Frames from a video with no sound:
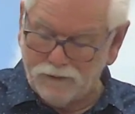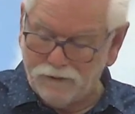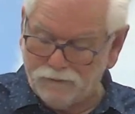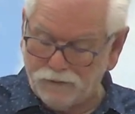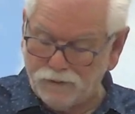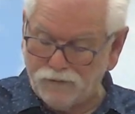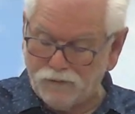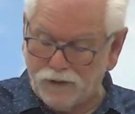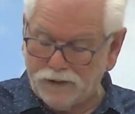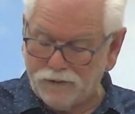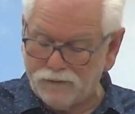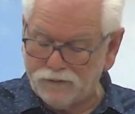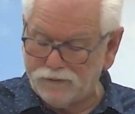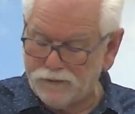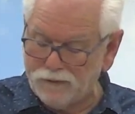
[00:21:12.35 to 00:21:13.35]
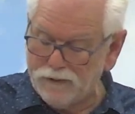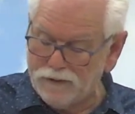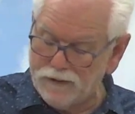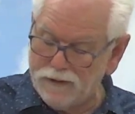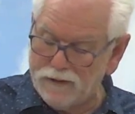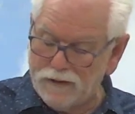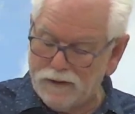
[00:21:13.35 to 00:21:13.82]
a few drinks.
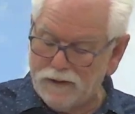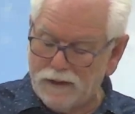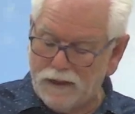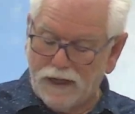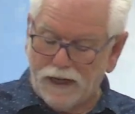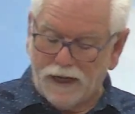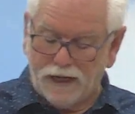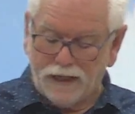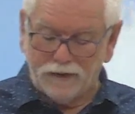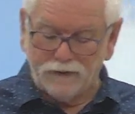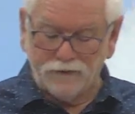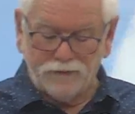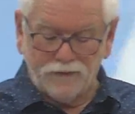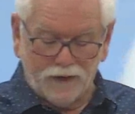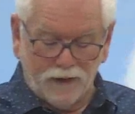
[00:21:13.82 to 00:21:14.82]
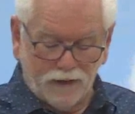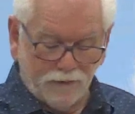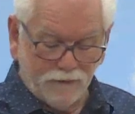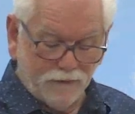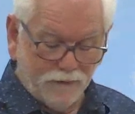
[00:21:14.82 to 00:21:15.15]
And uh,